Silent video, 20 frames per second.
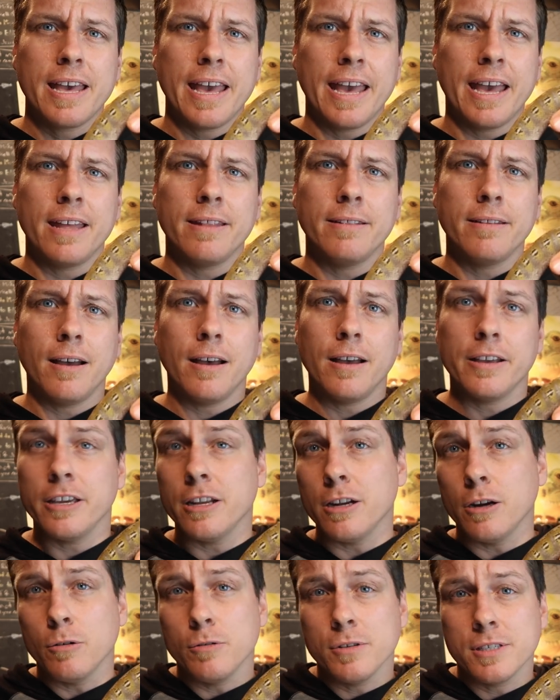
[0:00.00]
And,
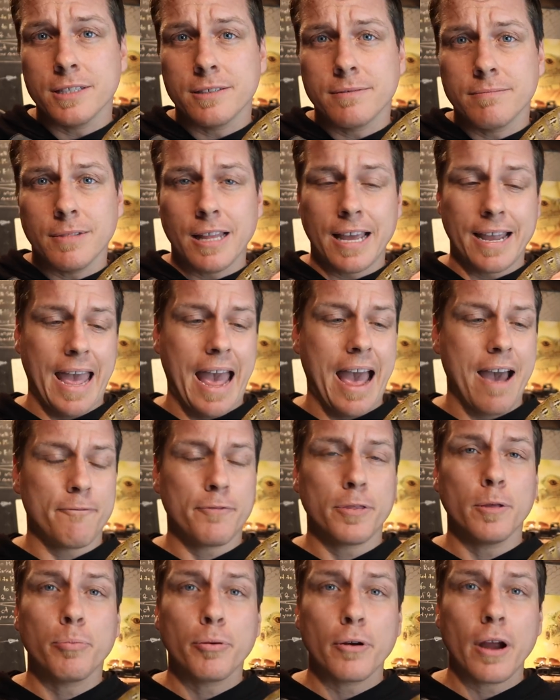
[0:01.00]
you know, it was like
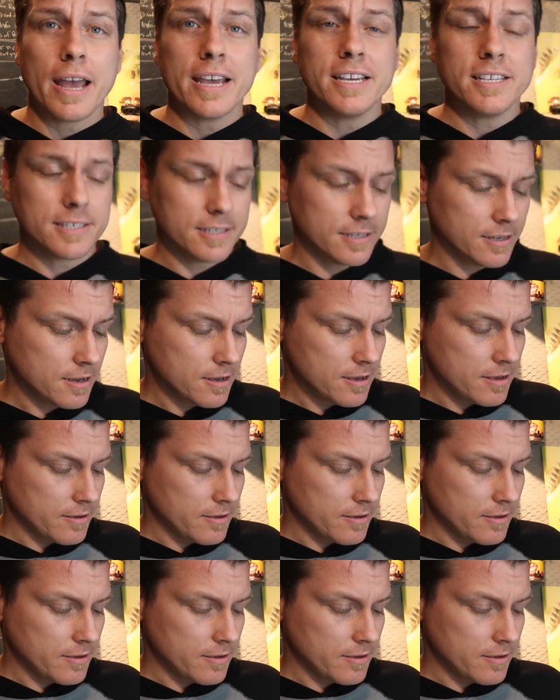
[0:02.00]
half the price